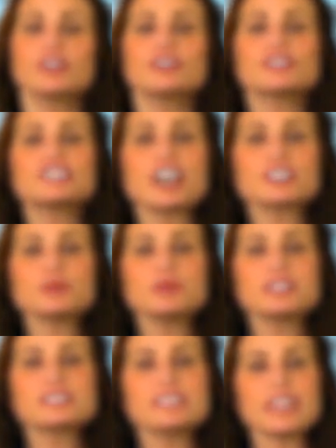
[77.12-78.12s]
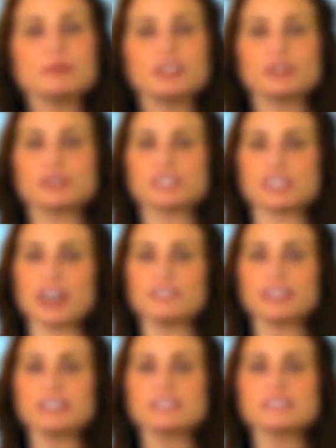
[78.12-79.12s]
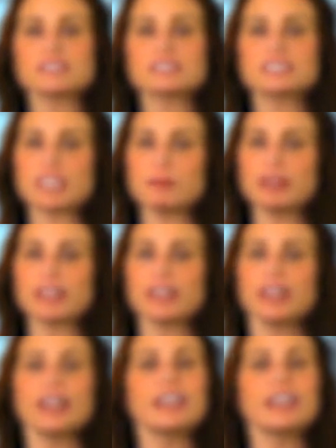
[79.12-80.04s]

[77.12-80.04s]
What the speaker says: Your doctor will examine your esophagus, stomach,